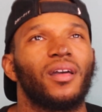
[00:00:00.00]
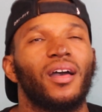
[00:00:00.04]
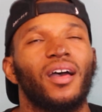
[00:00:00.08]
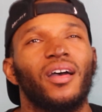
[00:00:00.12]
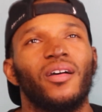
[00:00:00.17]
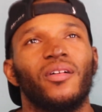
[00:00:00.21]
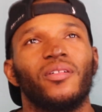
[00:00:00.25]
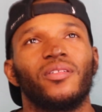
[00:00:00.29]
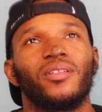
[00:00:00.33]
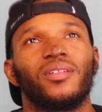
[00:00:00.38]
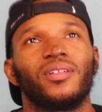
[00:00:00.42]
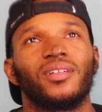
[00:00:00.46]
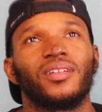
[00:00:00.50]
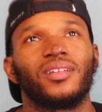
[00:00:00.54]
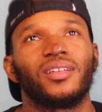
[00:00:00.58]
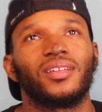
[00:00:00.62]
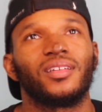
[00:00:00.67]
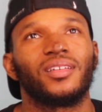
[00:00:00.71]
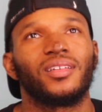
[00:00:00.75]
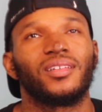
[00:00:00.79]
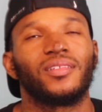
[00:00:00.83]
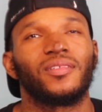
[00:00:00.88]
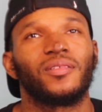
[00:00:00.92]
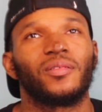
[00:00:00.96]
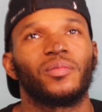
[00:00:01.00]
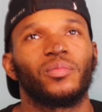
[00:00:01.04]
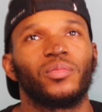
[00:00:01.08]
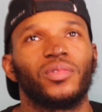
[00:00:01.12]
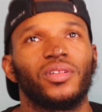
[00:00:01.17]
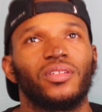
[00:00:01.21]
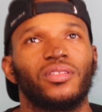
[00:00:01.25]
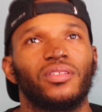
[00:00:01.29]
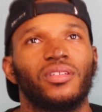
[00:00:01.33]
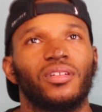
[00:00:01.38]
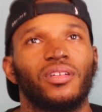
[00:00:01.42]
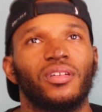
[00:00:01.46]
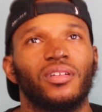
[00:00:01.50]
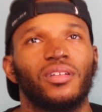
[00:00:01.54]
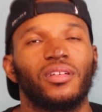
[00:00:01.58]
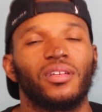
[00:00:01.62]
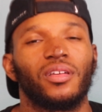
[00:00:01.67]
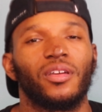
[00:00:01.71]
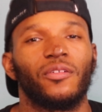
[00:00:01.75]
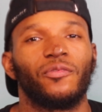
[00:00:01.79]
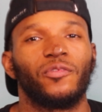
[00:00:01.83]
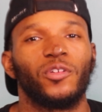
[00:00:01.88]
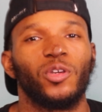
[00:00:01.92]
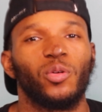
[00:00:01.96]
me see,
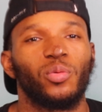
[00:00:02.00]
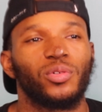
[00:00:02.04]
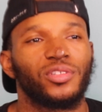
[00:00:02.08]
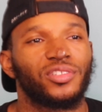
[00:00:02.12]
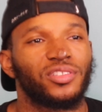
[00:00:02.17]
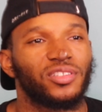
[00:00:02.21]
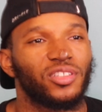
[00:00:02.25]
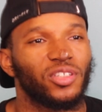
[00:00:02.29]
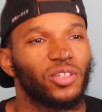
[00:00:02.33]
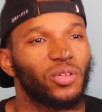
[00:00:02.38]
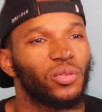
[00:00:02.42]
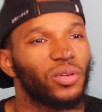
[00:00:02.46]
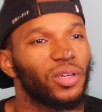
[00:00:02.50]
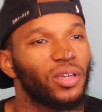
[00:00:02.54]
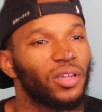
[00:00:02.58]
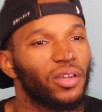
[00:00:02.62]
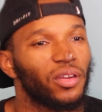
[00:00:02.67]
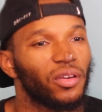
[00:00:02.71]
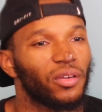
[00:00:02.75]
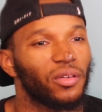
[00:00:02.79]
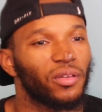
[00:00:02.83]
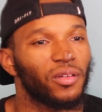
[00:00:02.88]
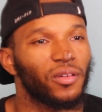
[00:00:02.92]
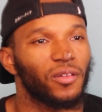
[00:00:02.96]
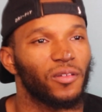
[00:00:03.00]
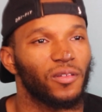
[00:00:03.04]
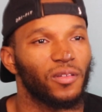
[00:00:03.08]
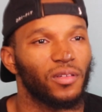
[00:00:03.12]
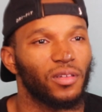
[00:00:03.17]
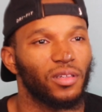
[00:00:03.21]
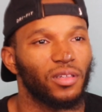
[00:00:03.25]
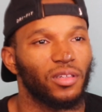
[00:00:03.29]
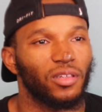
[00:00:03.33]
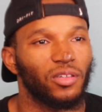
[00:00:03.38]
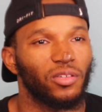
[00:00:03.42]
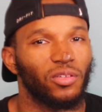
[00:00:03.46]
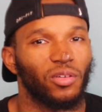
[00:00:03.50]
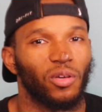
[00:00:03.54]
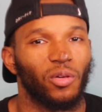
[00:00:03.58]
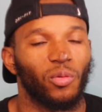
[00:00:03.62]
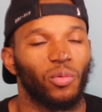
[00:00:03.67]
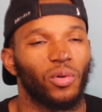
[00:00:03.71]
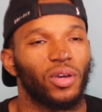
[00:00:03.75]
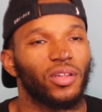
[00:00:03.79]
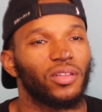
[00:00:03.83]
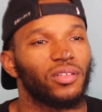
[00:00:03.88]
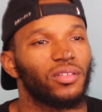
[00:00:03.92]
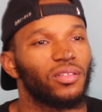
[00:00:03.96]
if you were still here,
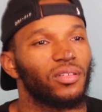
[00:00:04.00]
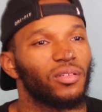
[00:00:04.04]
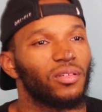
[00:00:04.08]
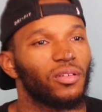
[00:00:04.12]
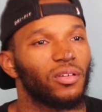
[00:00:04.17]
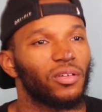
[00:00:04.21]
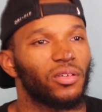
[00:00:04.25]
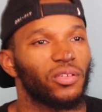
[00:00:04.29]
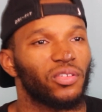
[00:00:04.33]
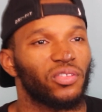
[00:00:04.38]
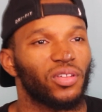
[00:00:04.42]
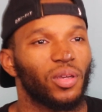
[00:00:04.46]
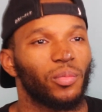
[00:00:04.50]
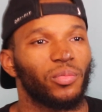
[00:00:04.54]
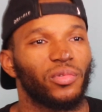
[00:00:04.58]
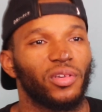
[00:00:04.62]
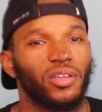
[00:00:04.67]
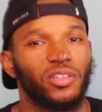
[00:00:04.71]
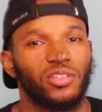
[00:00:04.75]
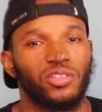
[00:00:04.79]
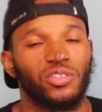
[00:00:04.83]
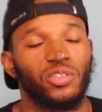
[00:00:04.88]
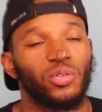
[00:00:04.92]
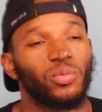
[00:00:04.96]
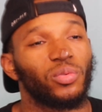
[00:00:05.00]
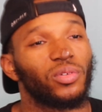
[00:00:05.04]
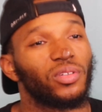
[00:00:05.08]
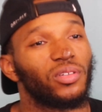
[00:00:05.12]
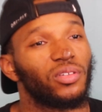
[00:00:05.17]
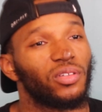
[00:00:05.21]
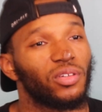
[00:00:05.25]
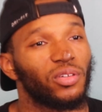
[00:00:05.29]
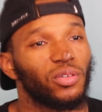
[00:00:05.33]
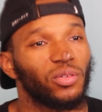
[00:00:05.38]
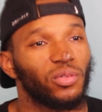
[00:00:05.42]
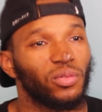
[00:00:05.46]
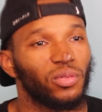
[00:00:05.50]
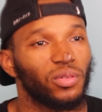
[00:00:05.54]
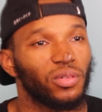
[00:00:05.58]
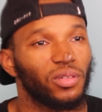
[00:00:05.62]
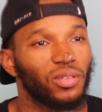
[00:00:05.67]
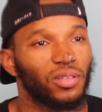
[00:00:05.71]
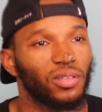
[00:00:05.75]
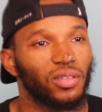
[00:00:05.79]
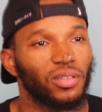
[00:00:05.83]
what are some things you would do,